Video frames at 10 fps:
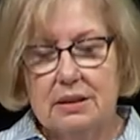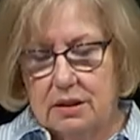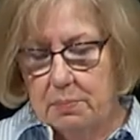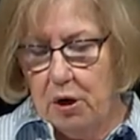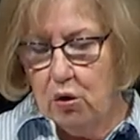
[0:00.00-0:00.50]

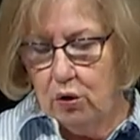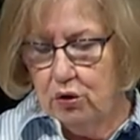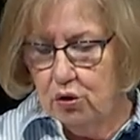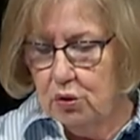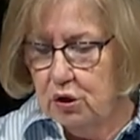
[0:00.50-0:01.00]
spoke
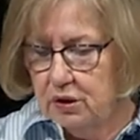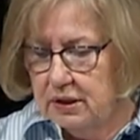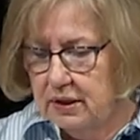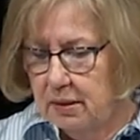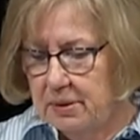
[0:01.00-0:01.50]
truth
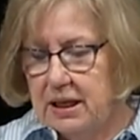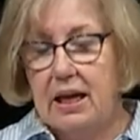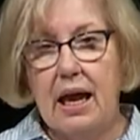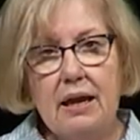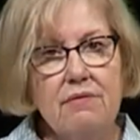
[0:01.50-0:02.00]
to them, he
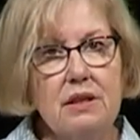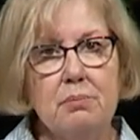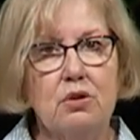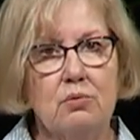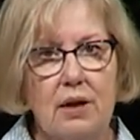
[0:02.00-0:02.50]
gave
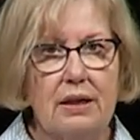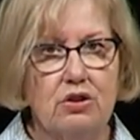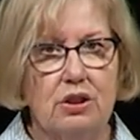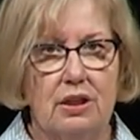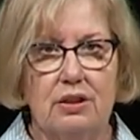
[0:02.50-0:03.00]
them
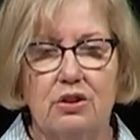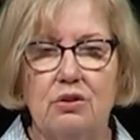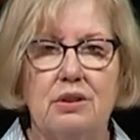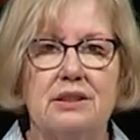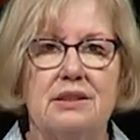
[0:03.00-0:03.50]
direction, as
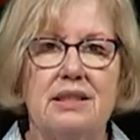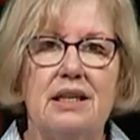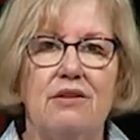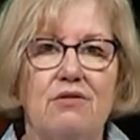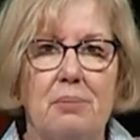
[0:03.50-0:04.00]
you can
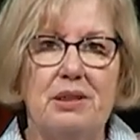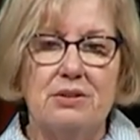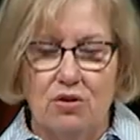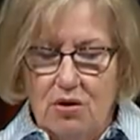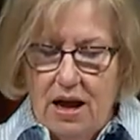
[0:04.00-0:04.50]
see from
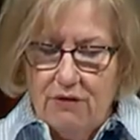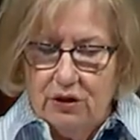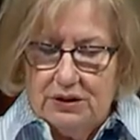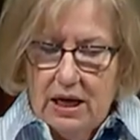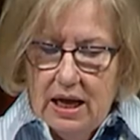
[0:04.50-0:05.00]
his
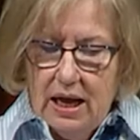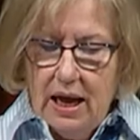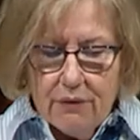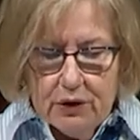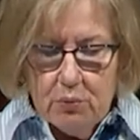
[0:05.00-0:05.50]
travels
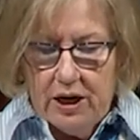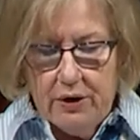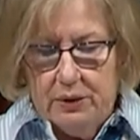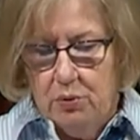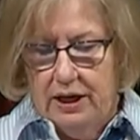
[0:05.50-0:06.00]
everywhere
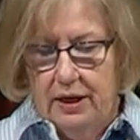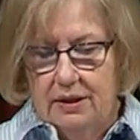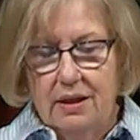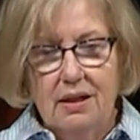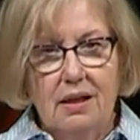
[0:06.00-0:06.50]
he went.
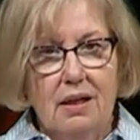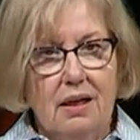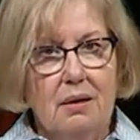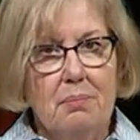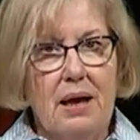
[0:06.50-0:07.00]

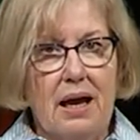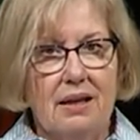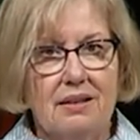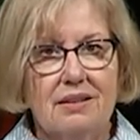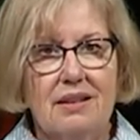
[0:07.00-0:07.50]

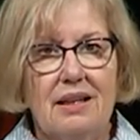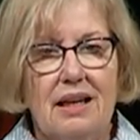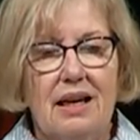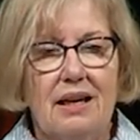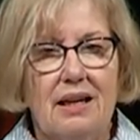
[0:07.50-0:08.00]
But
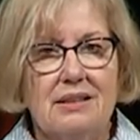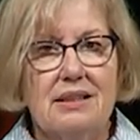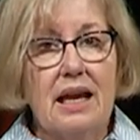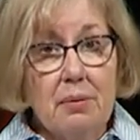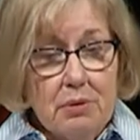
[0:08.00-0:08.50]

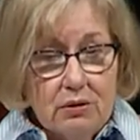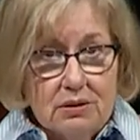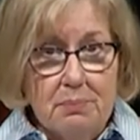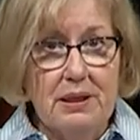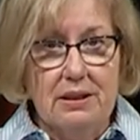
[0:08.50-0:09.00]

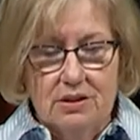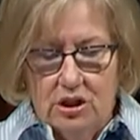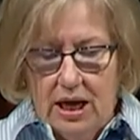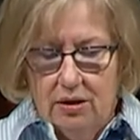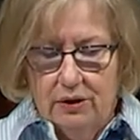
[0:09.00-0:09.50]
Samuel's biggest
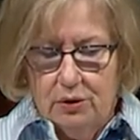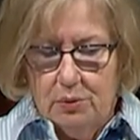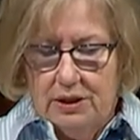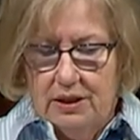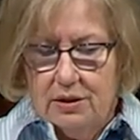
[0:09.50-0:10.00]
challenge
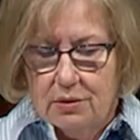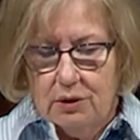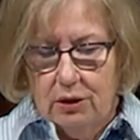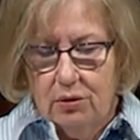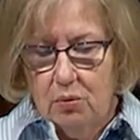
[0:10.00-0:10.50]
with
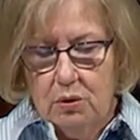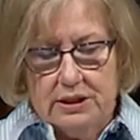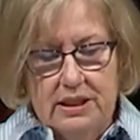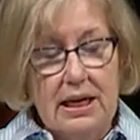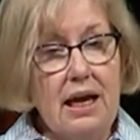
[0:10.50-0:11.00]
Israel
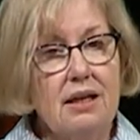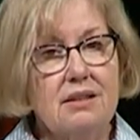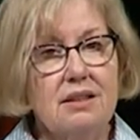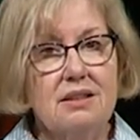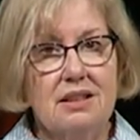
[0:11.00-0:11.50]
was
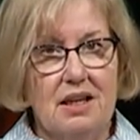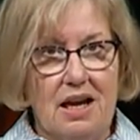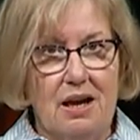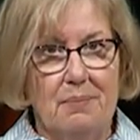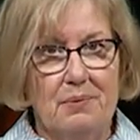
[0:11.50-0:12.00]
yet to
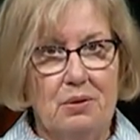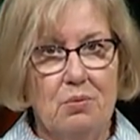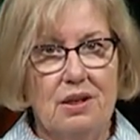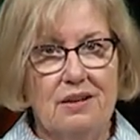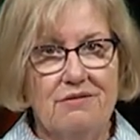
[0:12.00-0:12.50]
come.
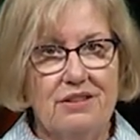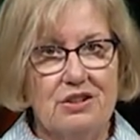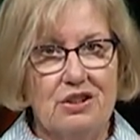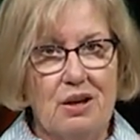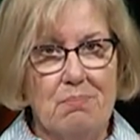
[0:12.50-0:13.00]
We're going to
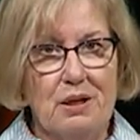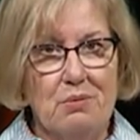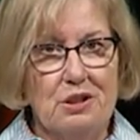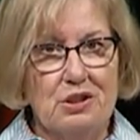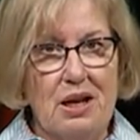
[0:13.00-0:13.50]
finish up here
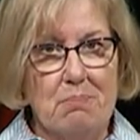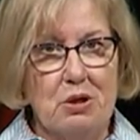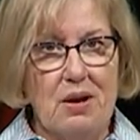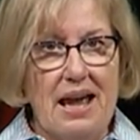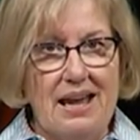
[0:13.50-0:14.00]
with
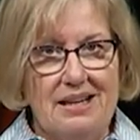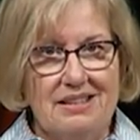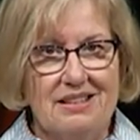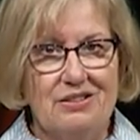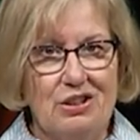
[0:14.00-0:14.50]
chapter
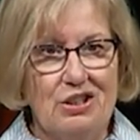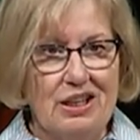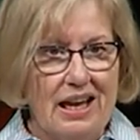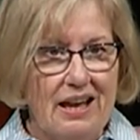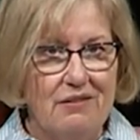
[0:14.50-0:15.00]
8.
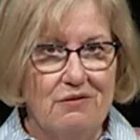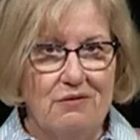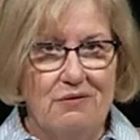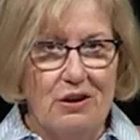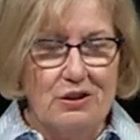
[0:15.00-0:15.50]
Look at
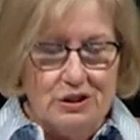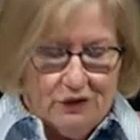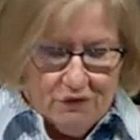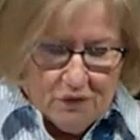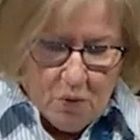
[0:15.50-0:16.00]
verse
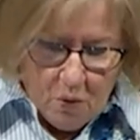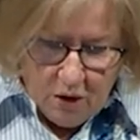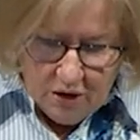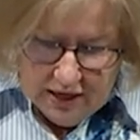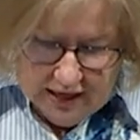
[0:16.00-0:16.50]

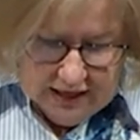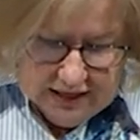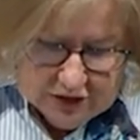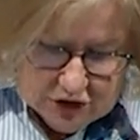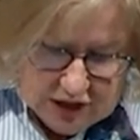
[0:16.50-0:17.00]
4
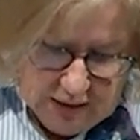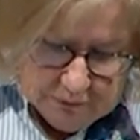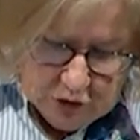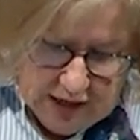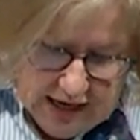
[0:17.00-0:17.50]
in
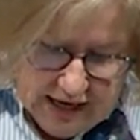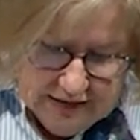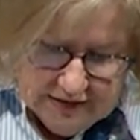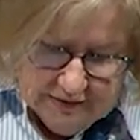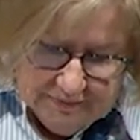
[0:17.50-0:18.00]
chapter
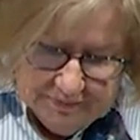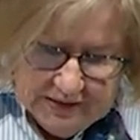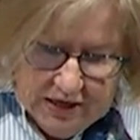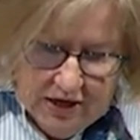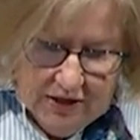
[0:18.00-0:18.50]
8.
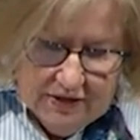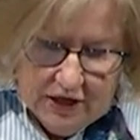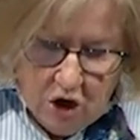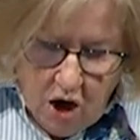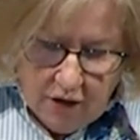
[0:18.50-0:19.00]

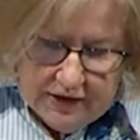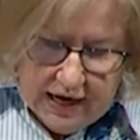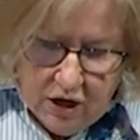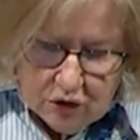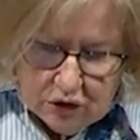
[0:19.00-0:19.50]
Then all
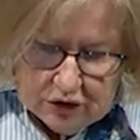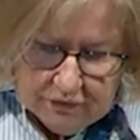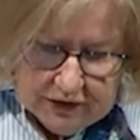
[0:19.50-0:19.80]
the elders of